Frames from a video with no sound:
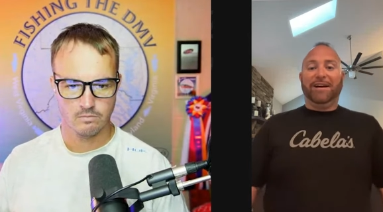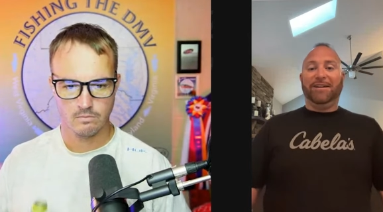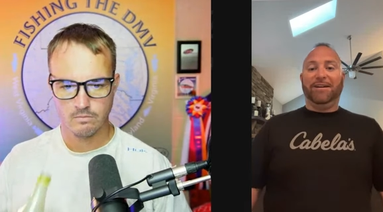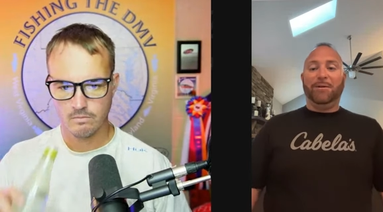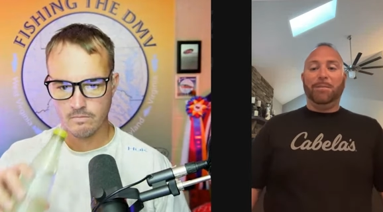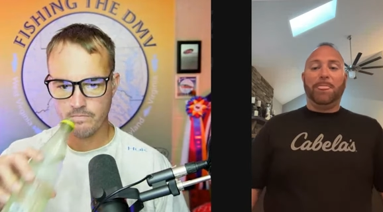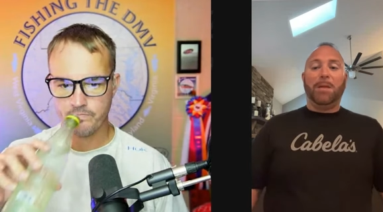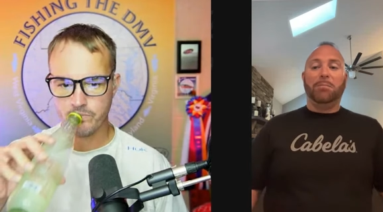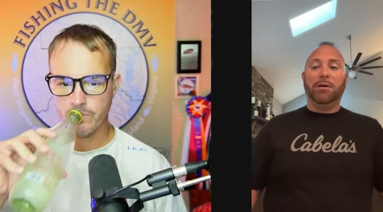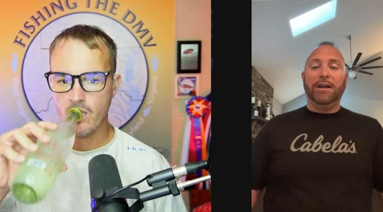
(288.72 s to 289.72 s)
Speaker 1: Um,
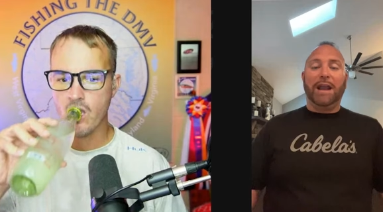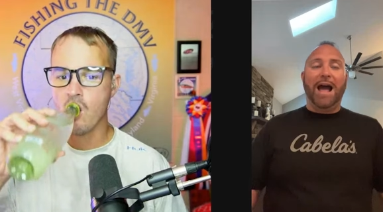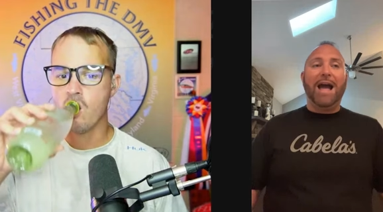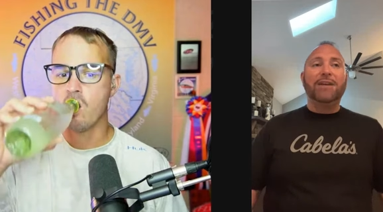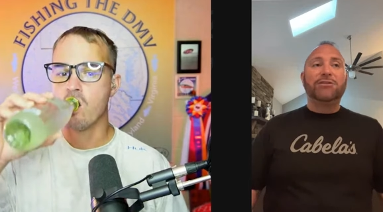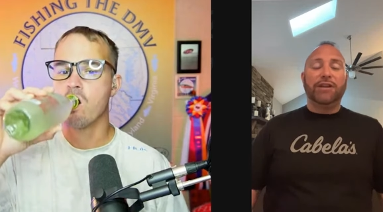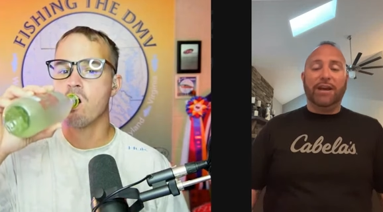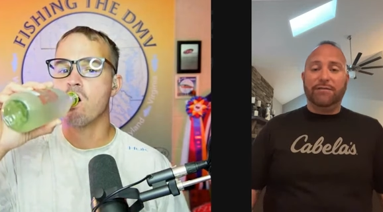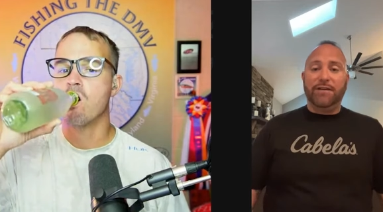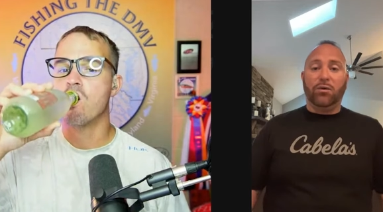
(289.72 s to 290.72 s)
but I actually
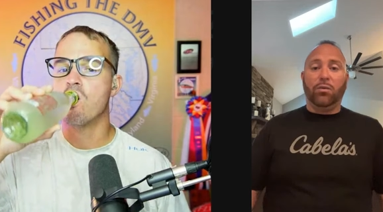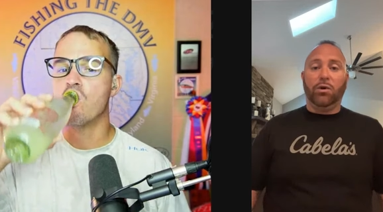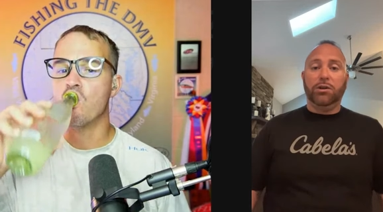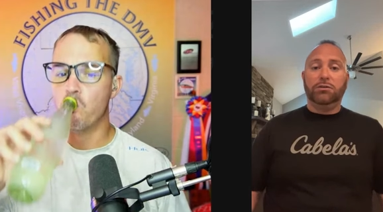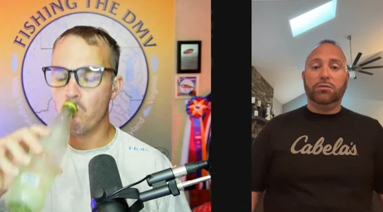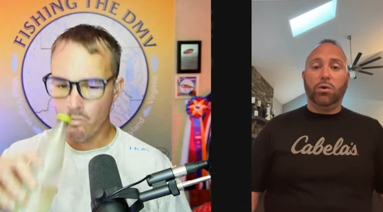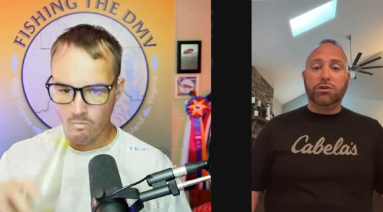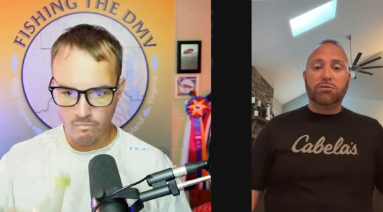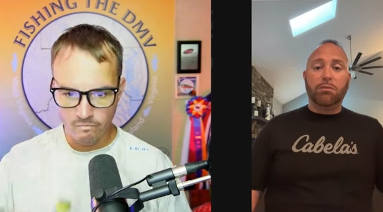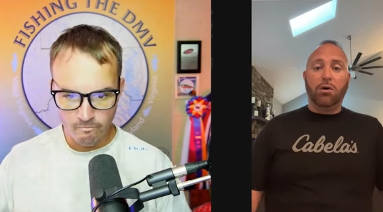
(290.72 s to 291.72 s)
had found one,
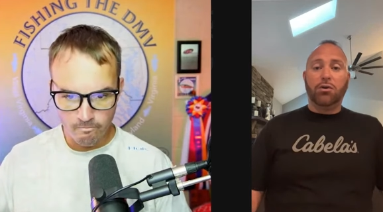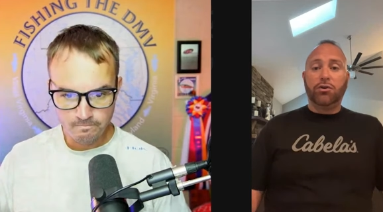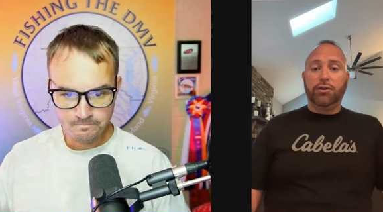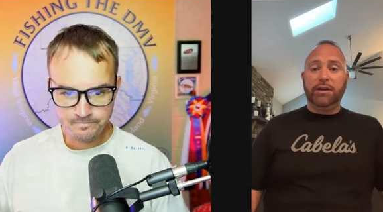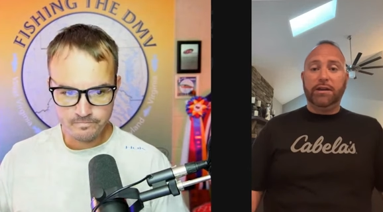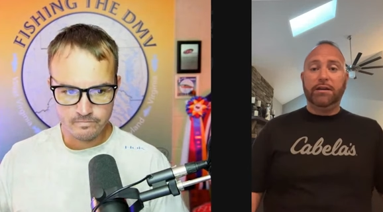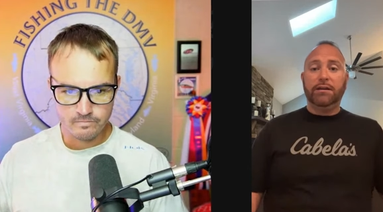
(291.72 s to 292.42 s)
one small creek,